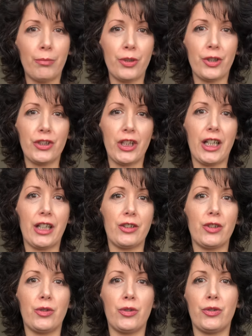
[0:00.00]

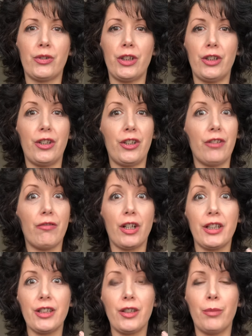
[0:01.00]
project, or, you know, you're
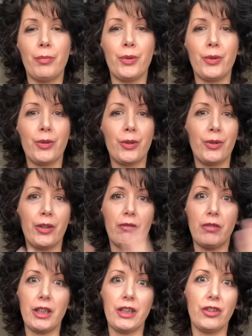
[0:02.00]
writing a book, or you're
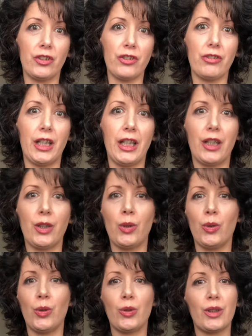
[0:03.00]
writing a training
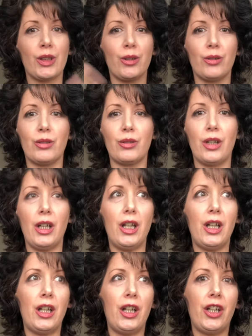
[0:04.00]
course, or
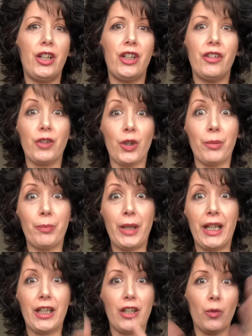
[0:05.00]
you're
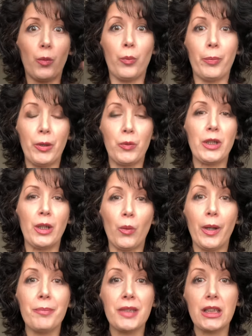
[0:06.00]
building a
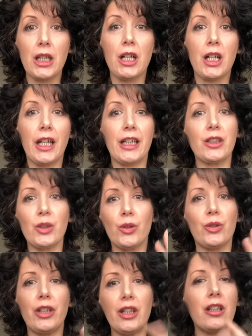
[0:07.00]
website,
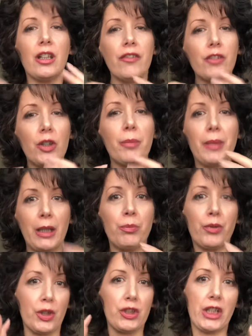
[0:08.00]
or, you know, you've got a big
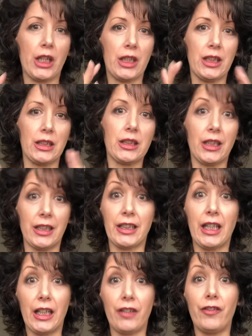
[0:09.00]
project that's going to
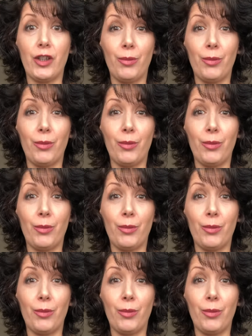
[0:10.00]
take a few